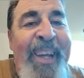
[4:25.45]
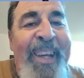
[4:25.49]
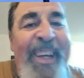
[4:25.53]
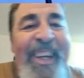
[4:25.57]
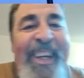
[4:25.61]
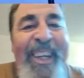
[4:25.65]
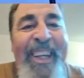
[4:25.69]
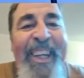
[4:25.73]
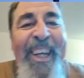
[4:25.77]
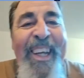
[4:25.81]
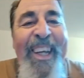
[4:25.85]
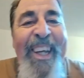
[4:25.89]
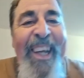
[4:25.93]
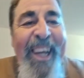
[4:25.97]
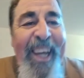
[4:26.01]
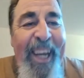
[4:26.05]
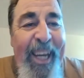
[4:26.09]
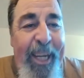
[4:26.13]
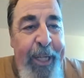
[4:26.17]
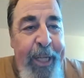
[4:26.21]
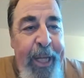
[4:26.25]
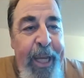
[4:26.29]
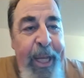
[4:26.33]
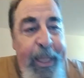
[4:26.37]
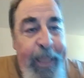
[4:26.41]

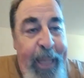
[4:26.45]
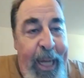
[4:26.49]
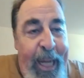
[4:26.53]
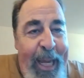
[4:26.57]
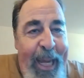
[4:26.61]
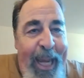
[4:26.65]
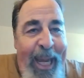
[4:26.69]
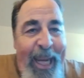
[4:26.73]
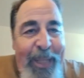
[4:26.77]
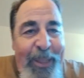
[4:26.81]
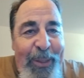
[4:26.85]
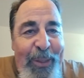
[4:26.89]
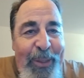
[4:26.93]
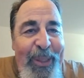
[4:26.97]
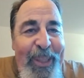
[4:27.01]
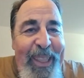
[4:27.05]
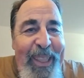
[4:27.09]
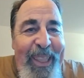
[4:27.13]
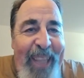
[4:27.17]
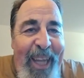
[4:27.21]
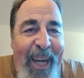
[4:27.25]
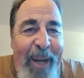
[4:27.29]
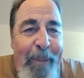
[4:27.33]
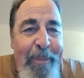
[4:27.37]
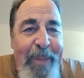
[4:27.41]
And that actually
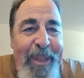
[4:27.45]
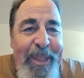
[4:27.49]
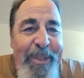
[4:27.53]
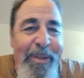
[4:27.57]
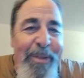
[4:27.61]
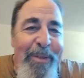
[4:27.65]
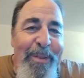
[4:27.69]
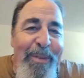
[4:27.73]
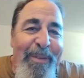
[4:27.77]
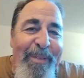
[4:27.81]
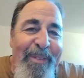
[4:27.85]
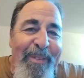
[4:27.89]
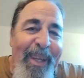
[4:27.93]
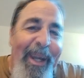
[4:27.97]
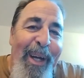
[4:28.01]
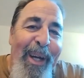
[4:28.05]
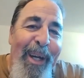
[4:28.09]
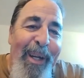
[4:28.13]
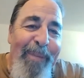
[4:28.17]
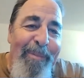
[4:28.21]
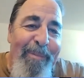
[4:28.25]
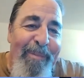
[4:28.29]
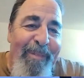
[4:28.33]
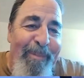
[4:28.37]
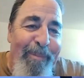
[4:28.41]
got me to
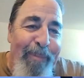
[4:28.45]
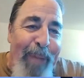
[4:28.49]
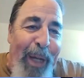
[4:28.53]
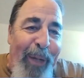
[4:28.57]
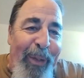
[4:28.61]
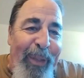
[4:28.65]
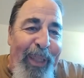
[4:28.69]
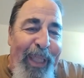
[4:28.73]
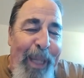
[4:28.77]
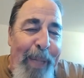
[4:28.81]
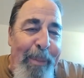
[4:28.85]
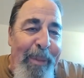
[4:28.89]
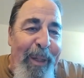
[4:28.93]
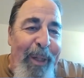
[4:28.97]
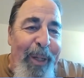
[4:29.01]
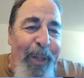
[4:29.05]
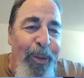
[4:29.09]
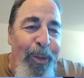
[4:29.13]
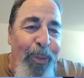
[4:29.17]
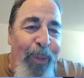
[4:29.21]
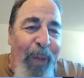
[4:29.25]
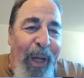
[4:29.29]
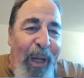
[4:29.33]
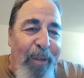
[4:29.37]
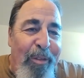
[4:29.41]
the Mount Lemmon
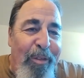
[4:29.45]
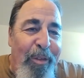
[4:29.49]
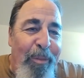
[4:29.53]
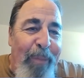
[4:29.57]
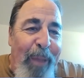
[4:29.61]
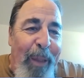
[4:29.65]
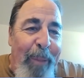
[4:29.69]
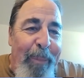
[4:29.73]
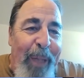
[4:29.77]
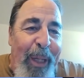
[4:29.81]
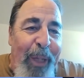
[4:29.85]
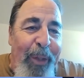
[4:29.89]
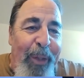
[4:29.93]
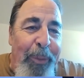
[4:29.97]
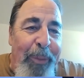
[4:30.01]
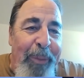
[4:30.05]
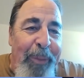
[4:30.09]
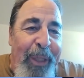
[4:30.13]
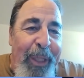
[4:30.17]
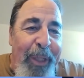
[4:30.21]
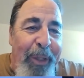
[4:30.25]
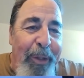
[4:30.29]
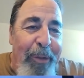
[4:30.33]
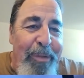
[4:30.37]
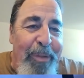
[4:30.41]
as well from my bedroom
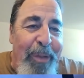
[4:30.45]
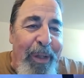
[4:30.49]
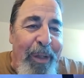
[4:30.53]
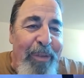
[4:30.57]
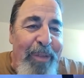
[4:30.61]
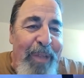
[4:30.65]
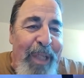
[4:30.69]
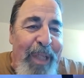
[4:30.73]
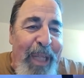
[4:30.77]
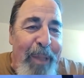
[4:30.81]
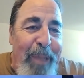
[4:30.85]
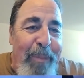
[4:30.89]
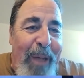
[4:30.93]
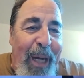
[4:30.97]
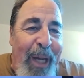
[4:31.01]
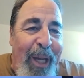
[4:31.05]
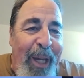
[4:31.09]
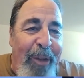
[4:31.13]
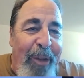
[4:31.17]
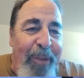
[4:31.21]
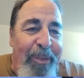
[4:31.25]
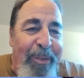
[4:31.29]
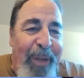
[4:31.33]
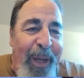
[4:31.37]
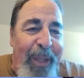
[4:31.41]
window, sixteen
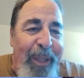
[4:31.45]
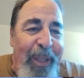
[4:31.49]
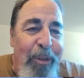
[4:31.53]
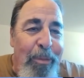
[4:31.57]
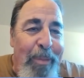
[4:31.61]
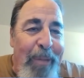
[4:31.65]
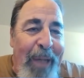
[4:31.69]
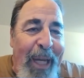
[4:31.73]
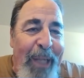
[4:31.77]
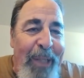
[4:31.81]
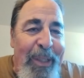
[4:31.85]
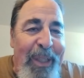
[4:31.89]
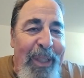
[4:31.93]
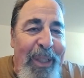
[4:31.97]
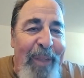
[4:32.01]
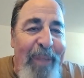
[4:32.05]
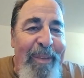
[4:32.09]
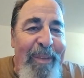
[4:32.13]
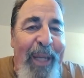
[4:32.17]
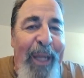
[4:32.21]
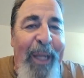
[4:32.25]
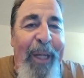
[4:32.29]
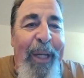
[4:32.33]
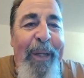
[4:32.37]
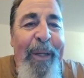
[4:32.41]
miles on this patch
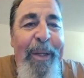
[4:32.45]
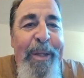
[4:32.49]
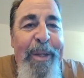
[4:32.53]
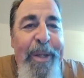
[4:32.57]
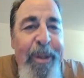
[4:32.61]
antenna.